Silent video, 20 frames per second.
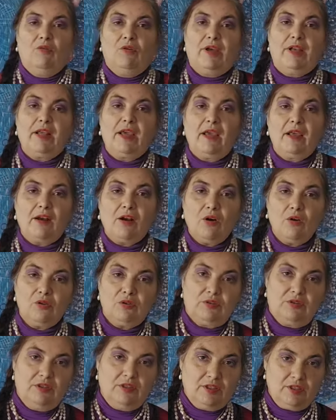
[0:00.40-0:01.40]
When I
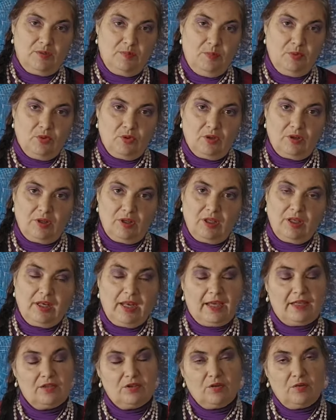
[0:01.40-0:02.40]
wrote this book,
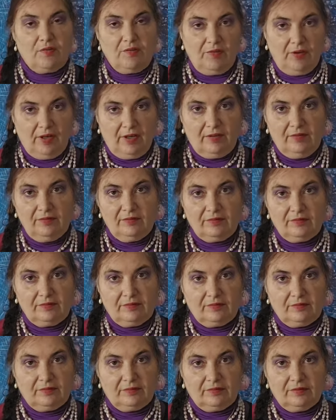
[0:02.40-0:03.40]
Lights of Love,
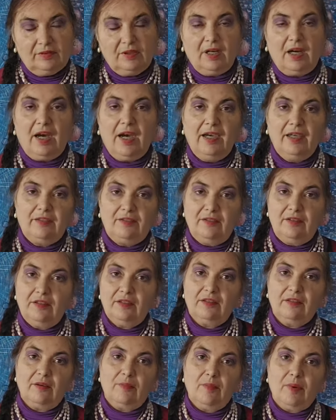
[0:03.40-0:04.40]
I
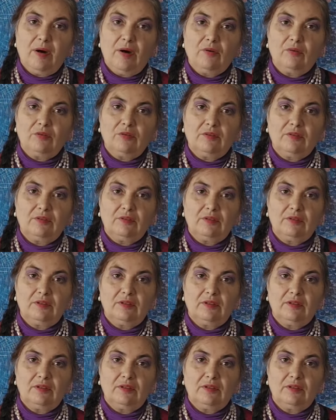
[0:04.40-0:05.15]
think about